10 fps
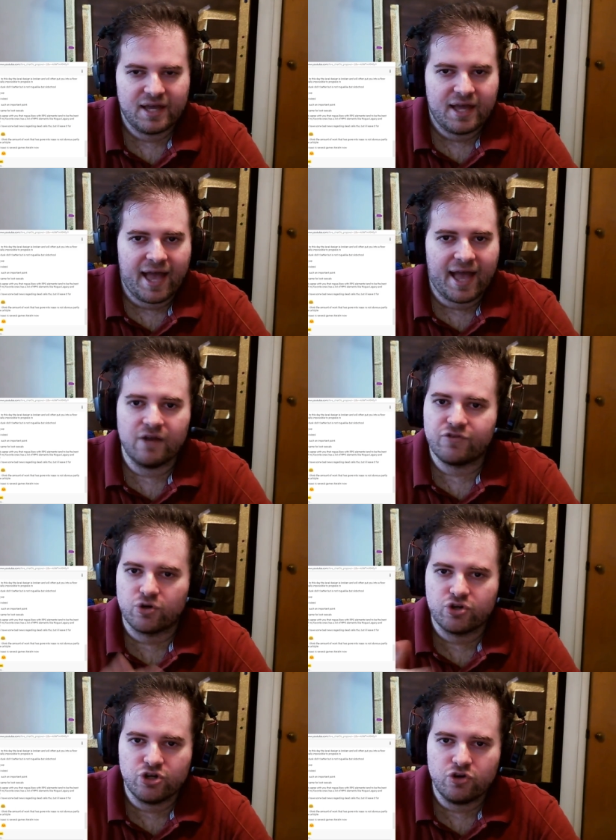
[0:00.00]
And if you're
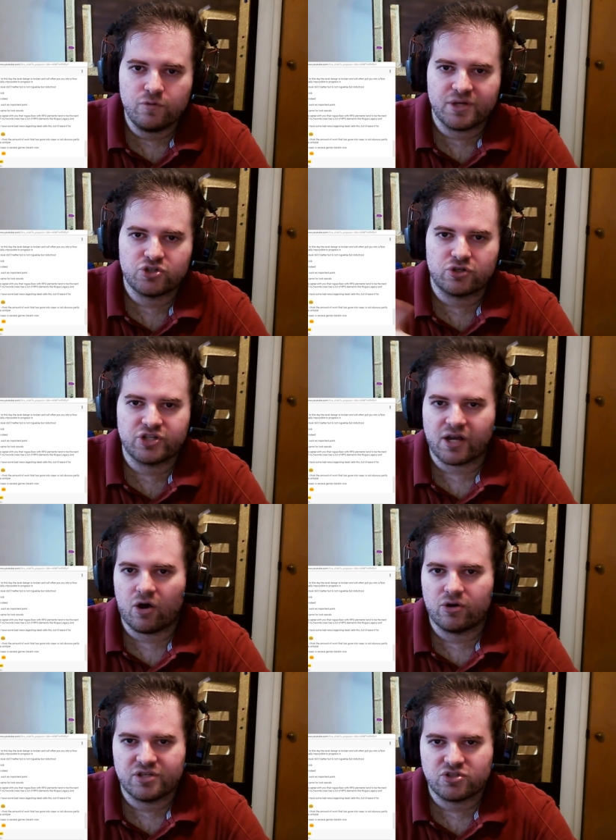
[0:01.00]
new, be sure to check out
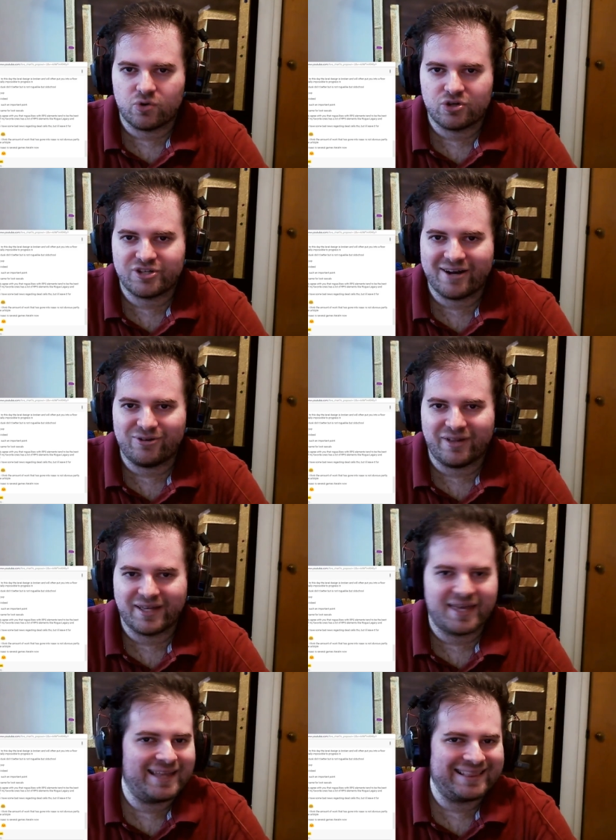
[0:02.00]
our Discord channel,
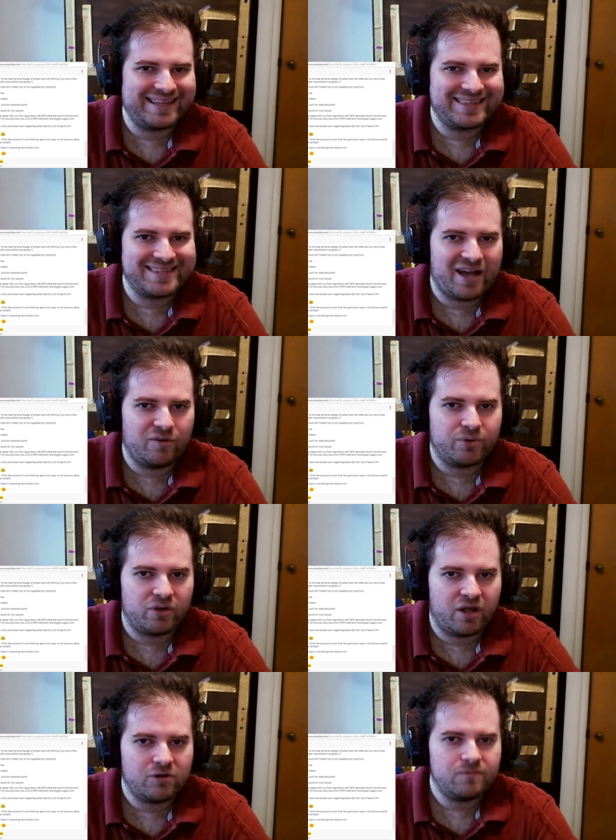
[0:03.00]
again, linked down
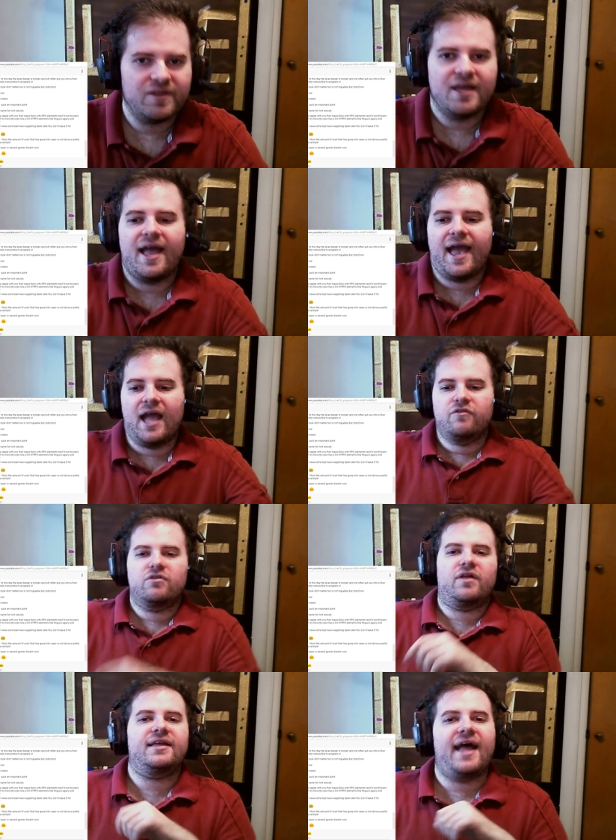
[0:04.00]
below. And if you'd
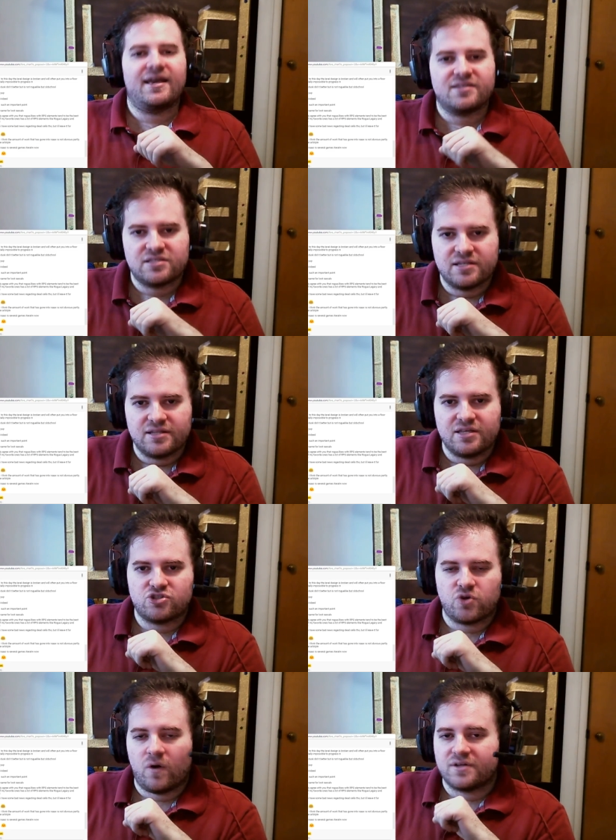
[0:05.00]
like access to these
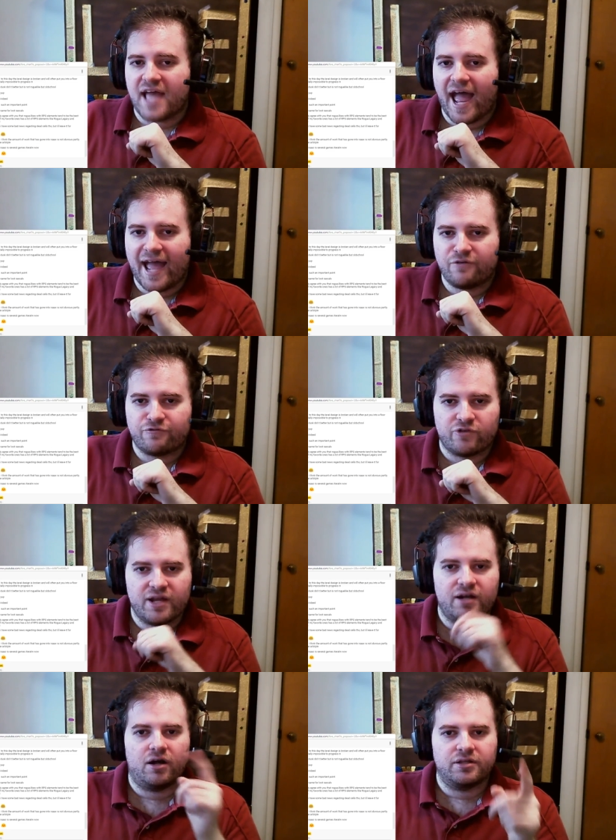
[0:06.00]
talks ad-free
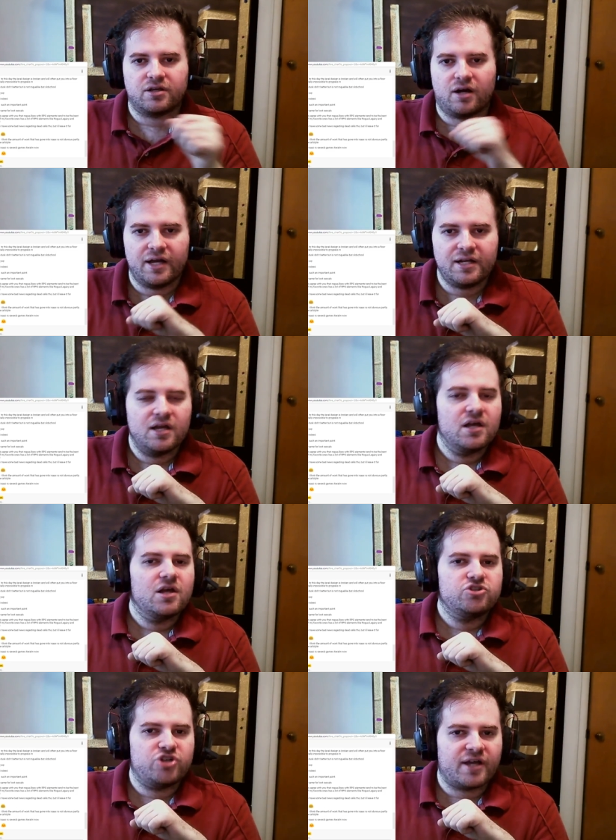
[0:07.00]
and uncut,
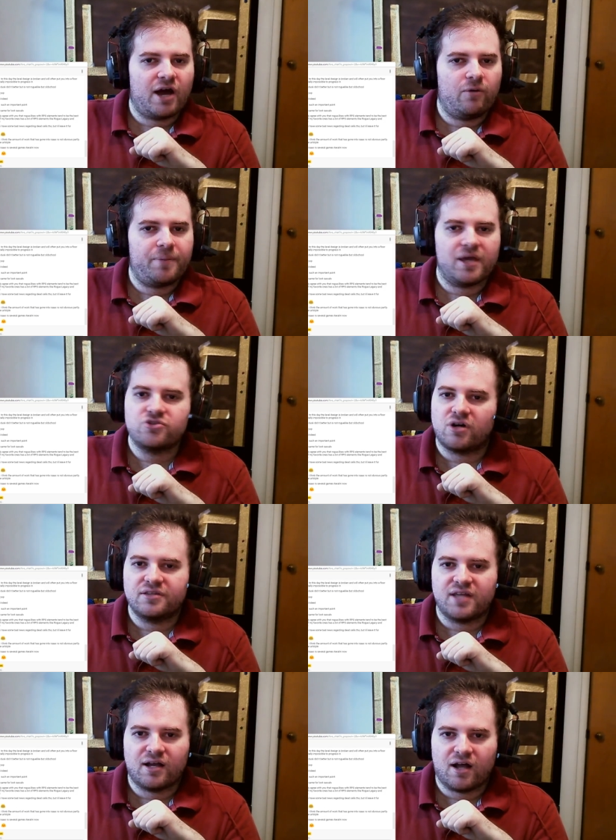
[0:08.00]
check out
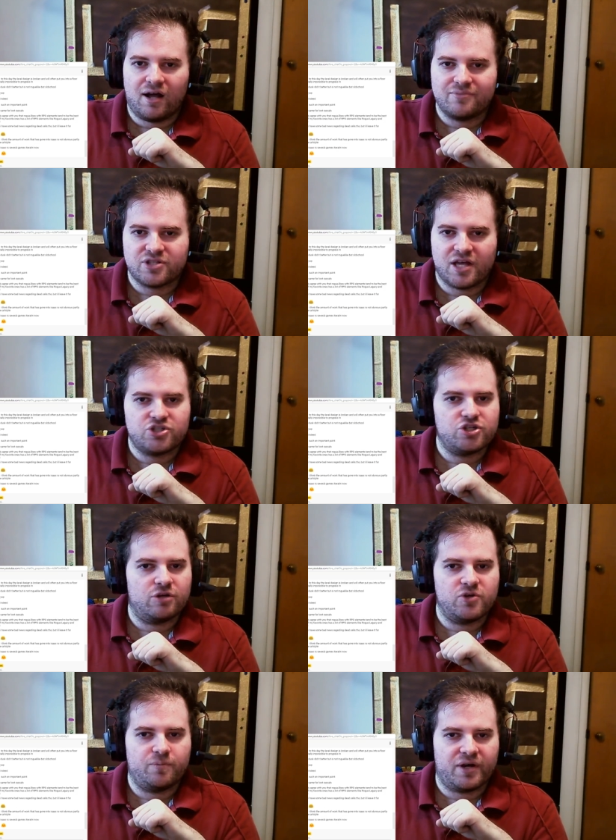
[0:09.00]
patreon.com slash
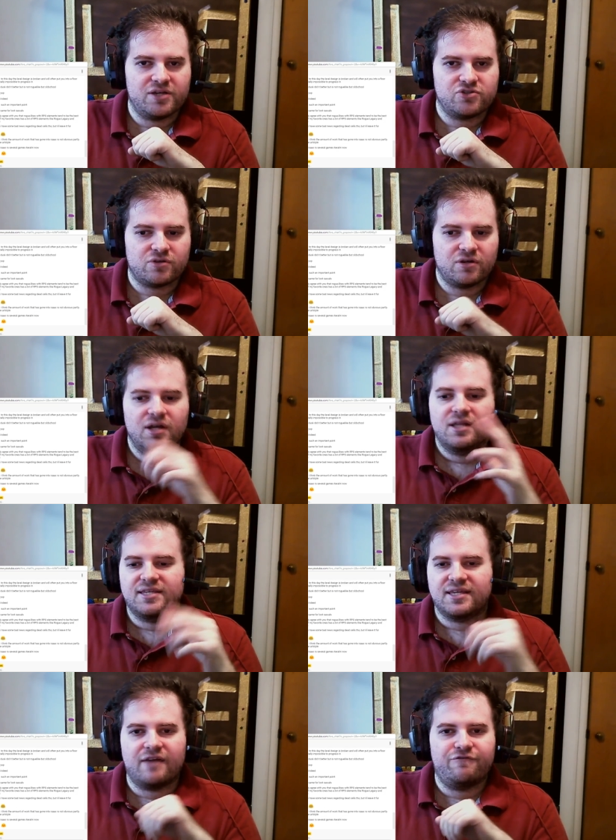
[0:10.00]
gwbicer
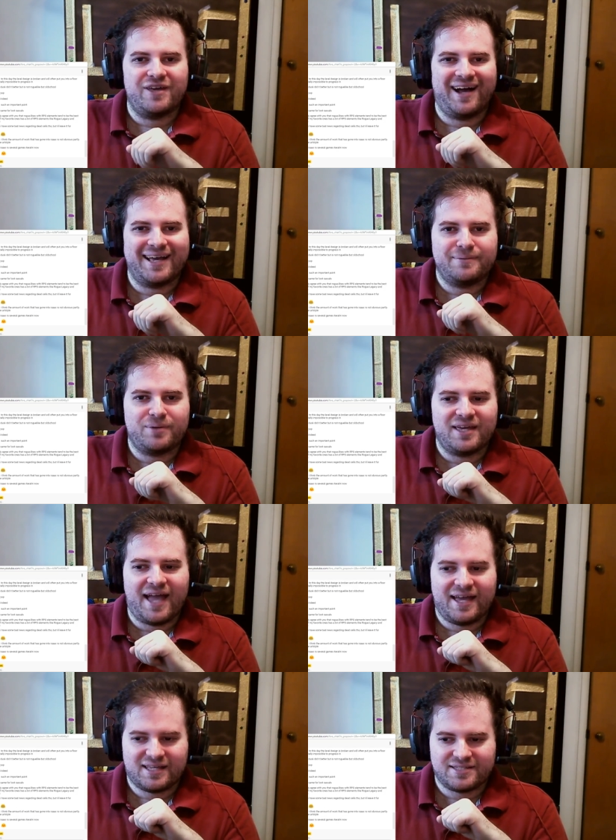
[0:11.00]
to get V I P
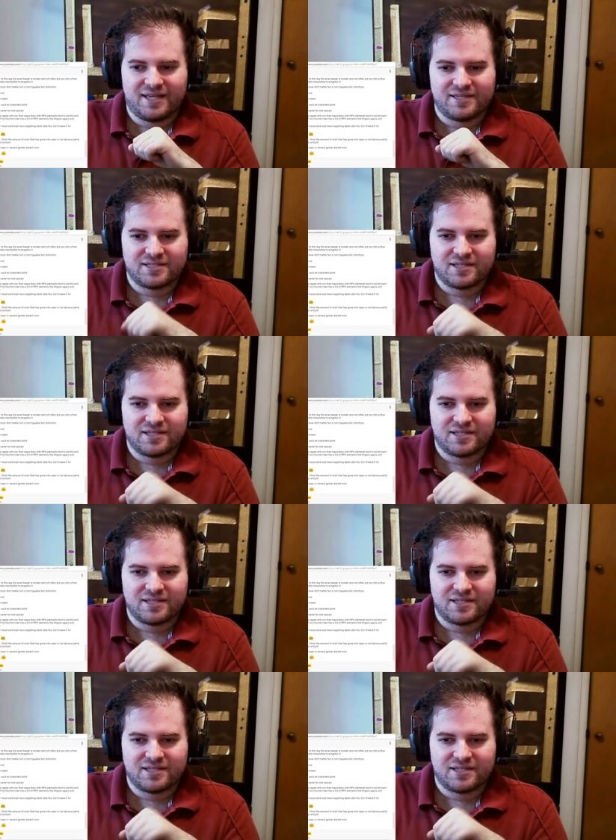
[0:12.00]
access.